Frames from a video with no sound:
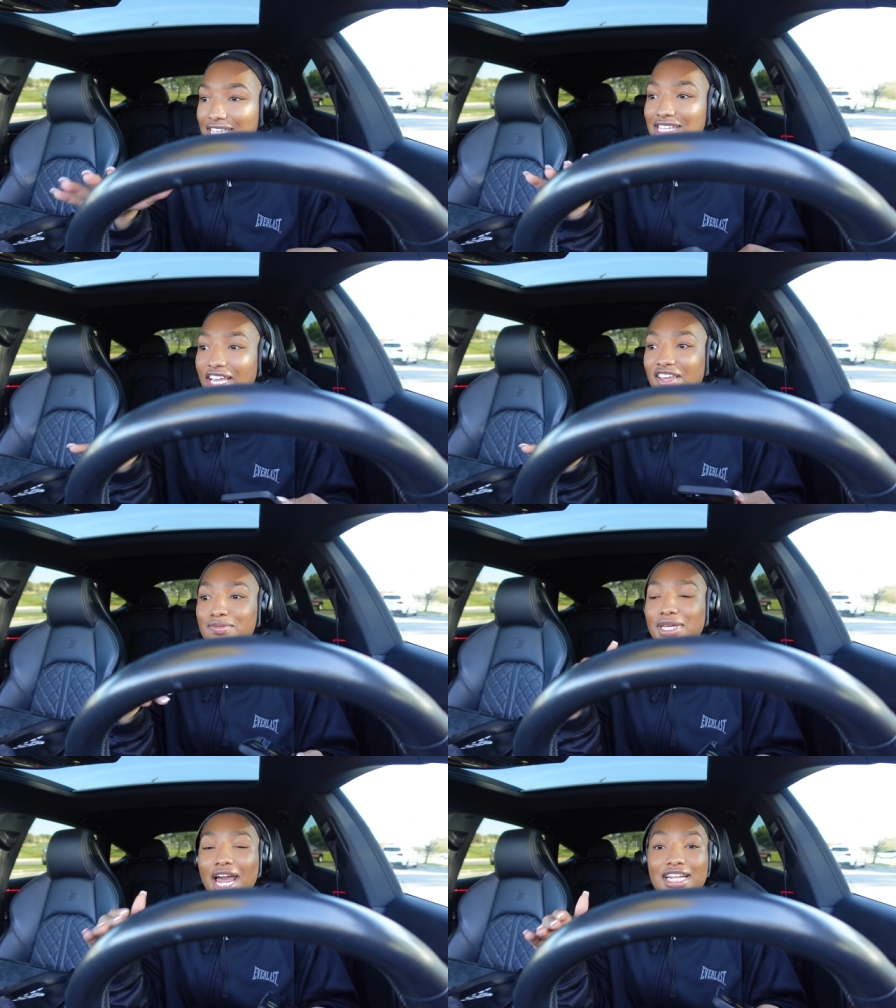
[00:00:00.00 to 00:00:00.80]
least that gives
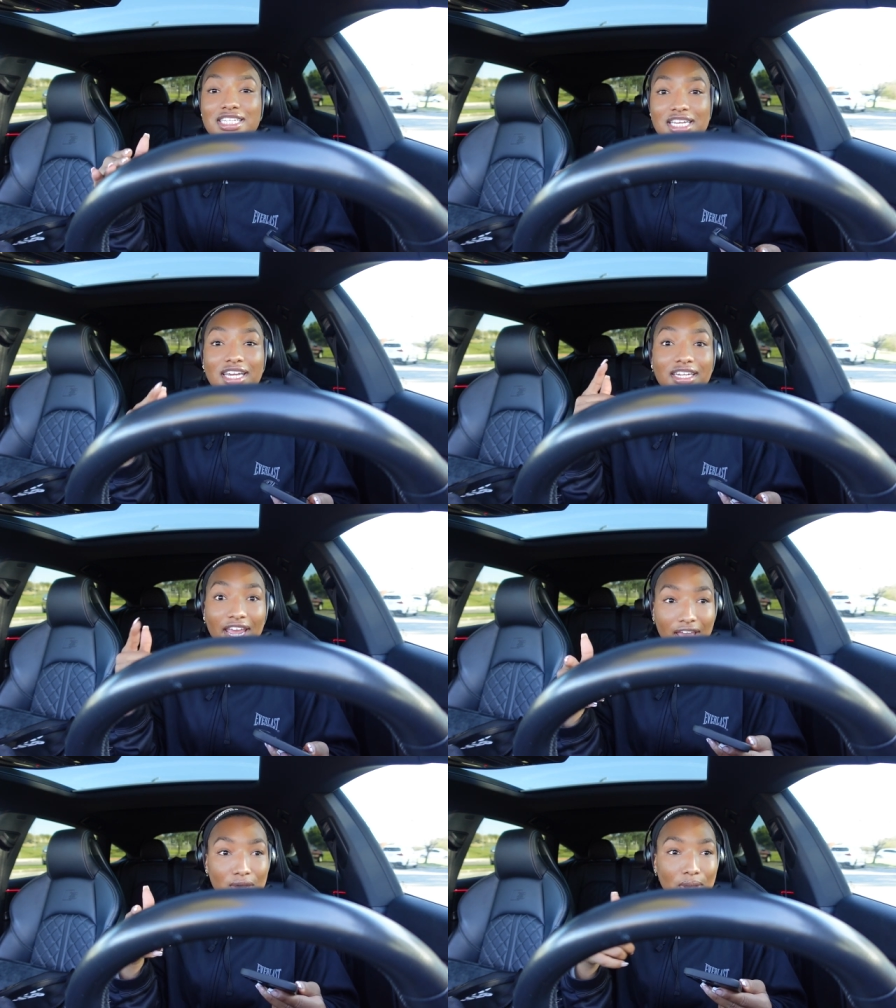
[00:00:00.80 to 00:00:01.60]
me an idea
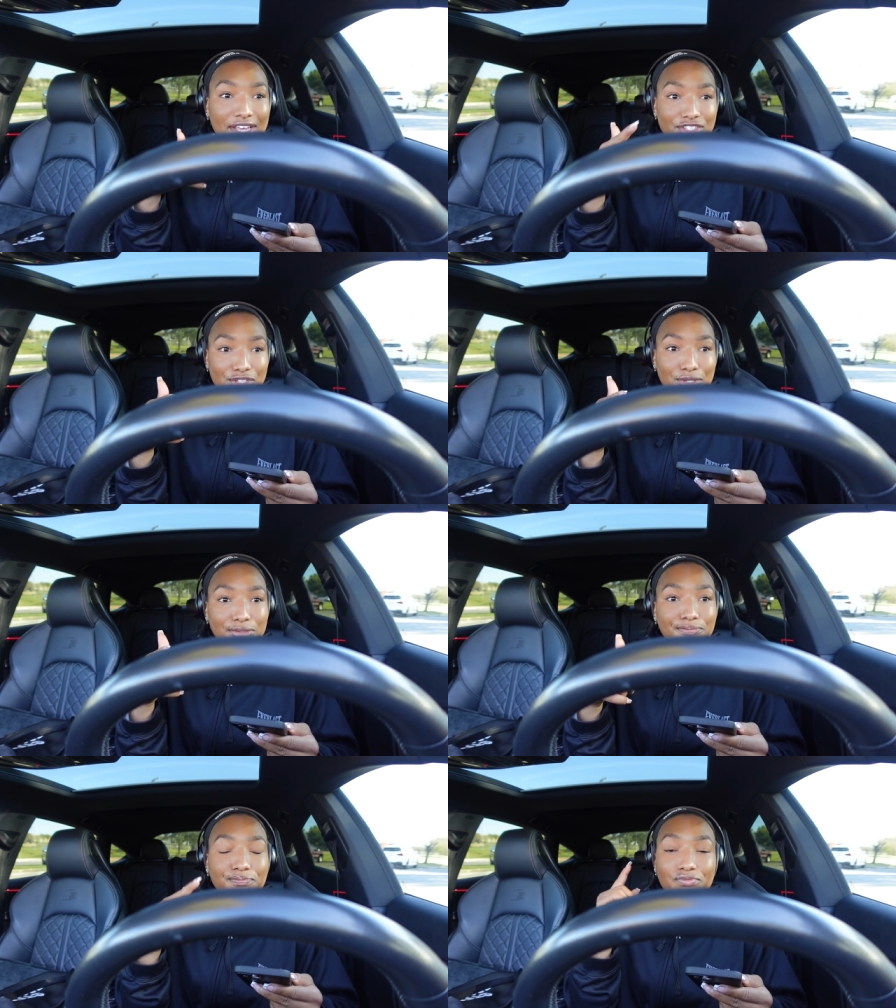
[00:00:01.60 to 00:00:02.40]
now as
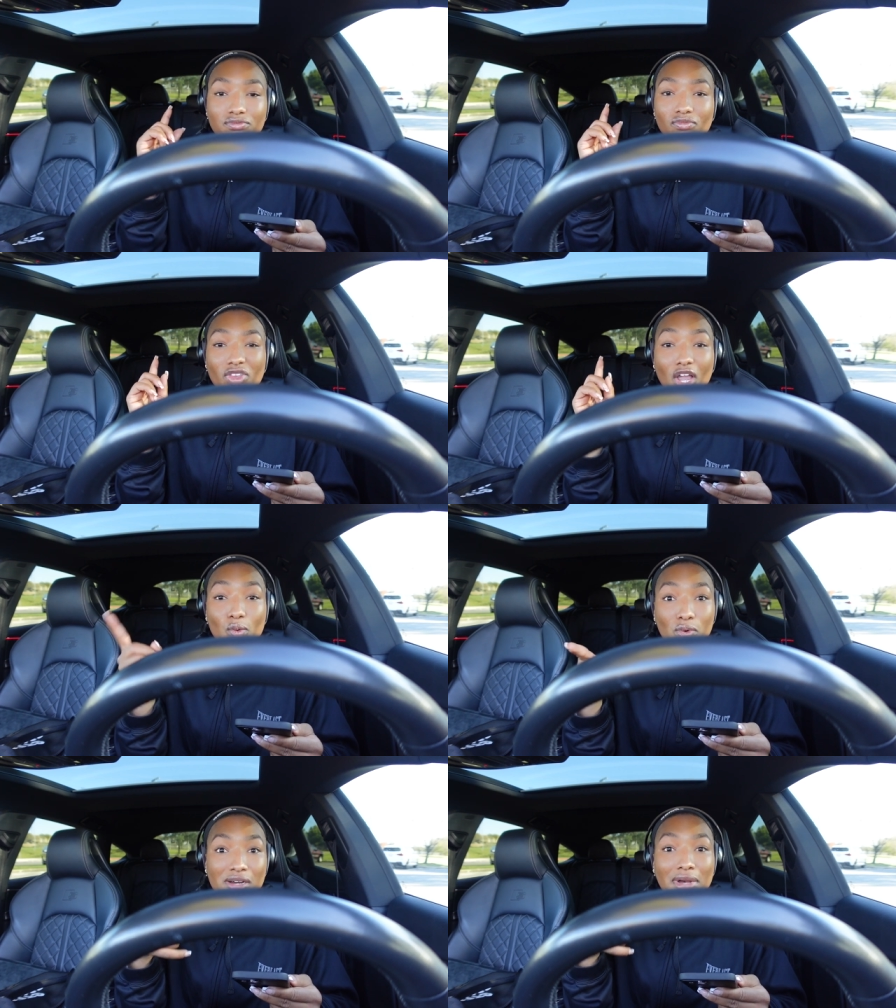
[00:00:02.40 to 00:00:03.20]
to
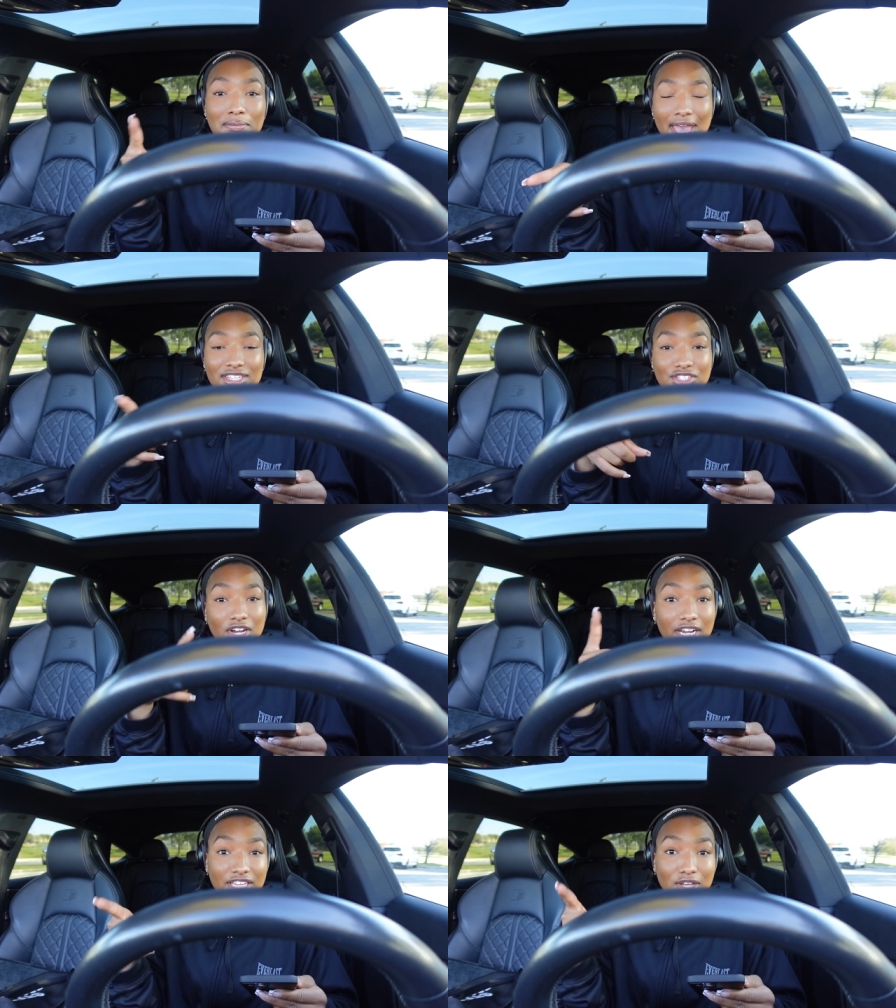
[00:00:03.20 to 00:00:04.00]
what my maxes
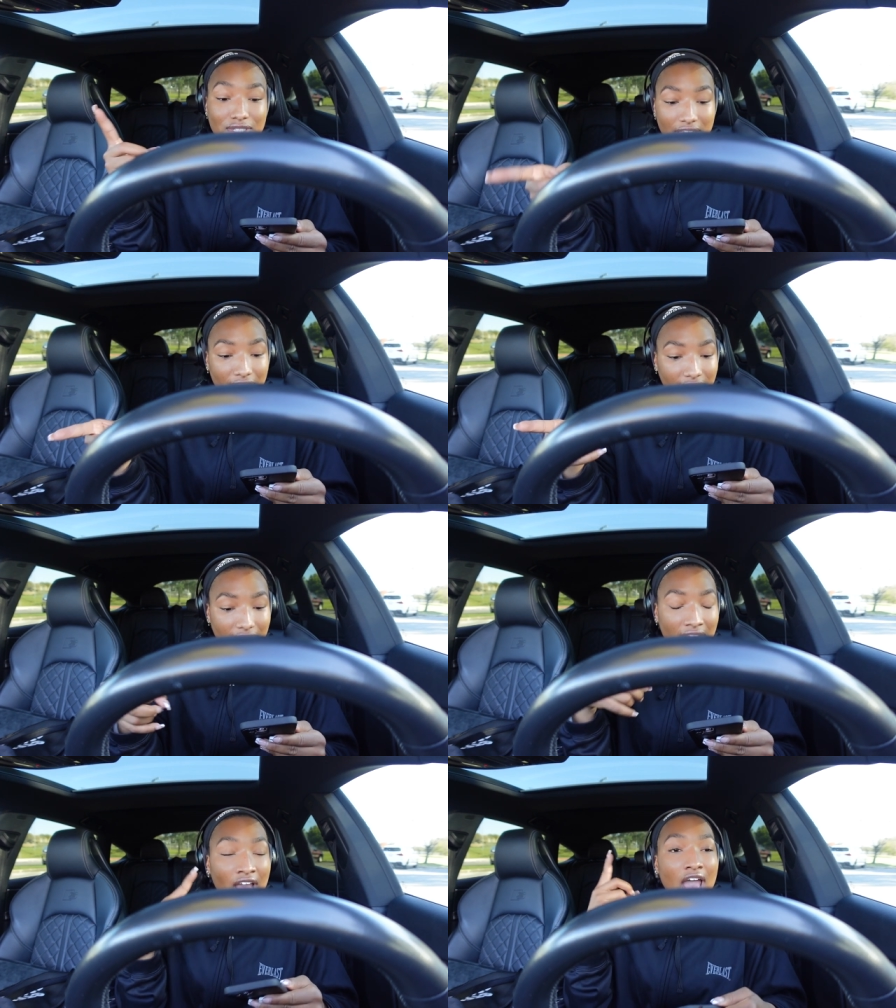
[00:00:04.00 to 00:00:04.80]
are in those
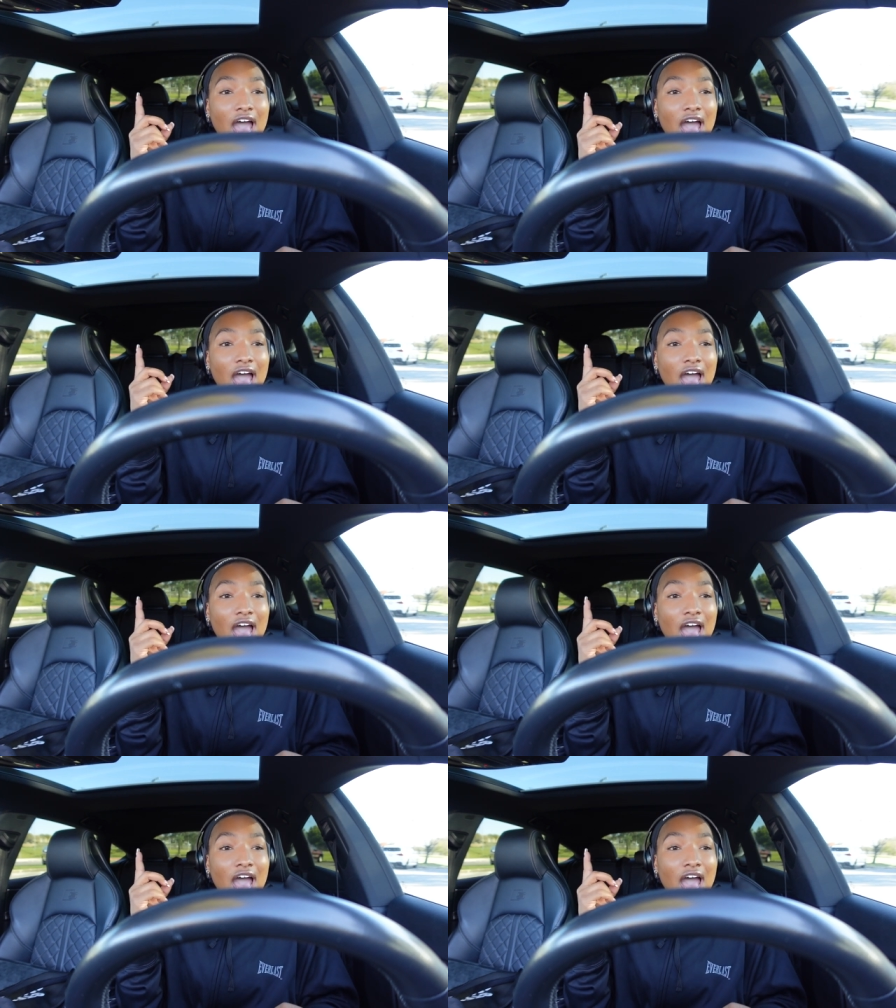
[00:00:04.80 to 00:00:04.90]
area.